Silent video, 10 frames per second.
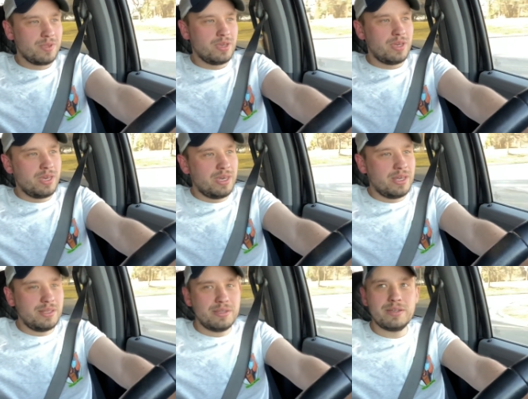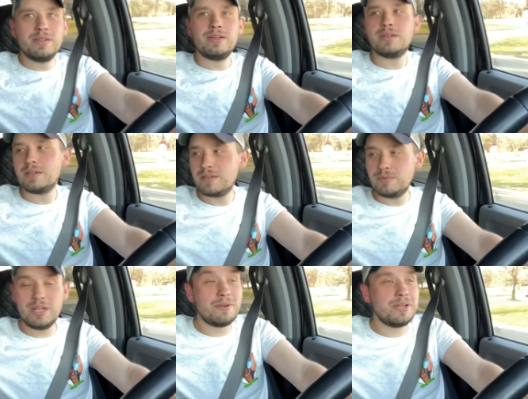And
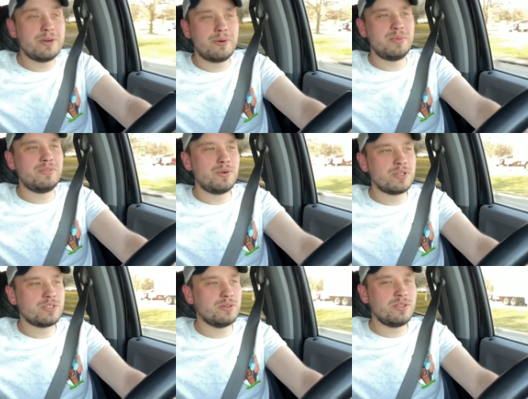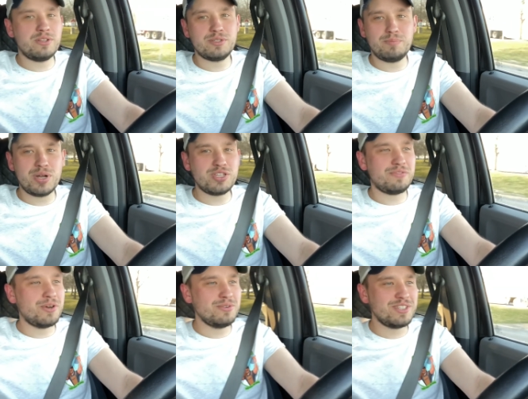we've never done one before. So there's a bunch of
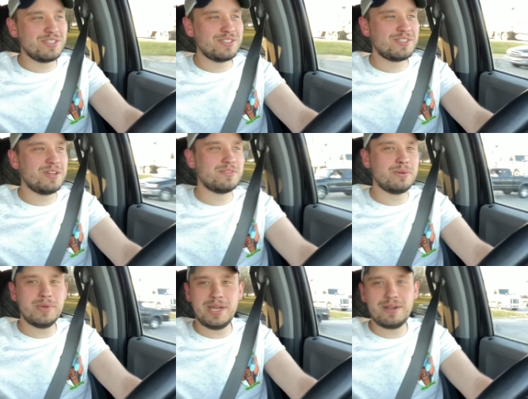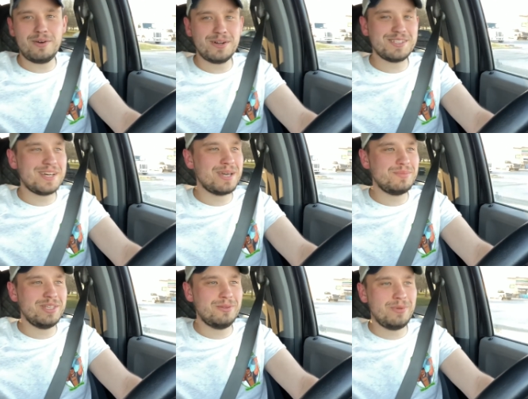hoses and stuff. So we had a hard time
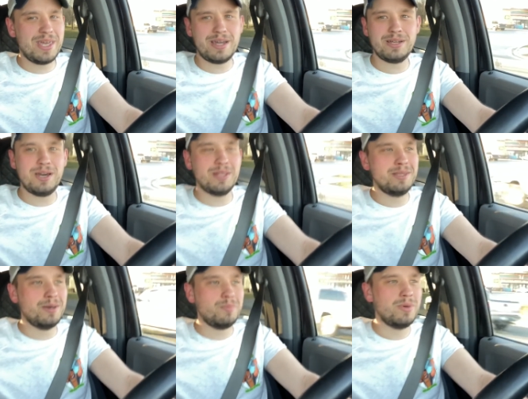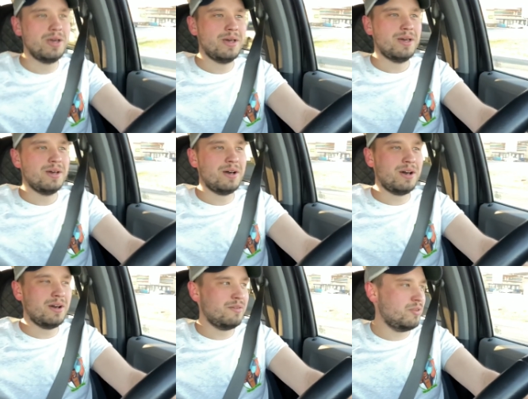dealing with that and cutting them.
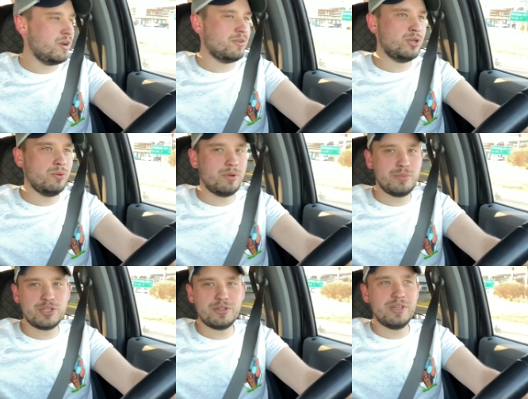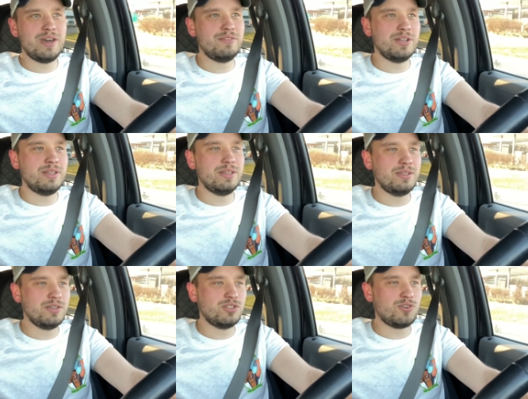Uh, if you ever do one, make sure you have a
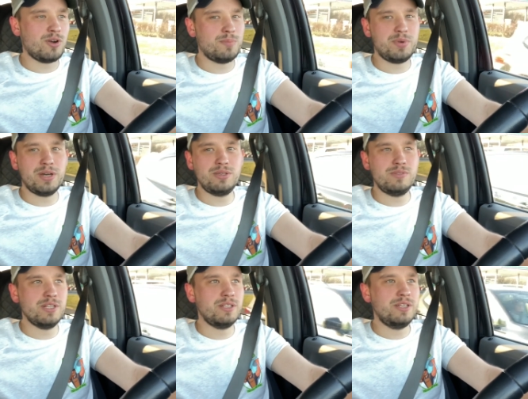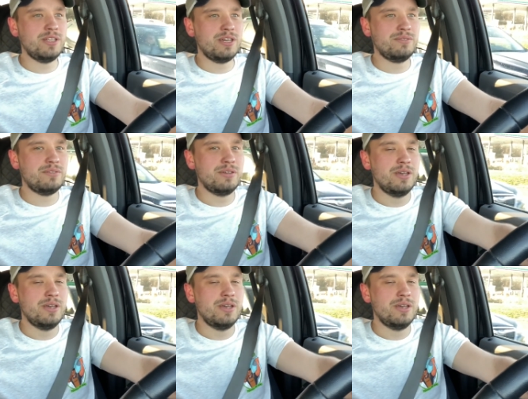sharp uh, utility knife.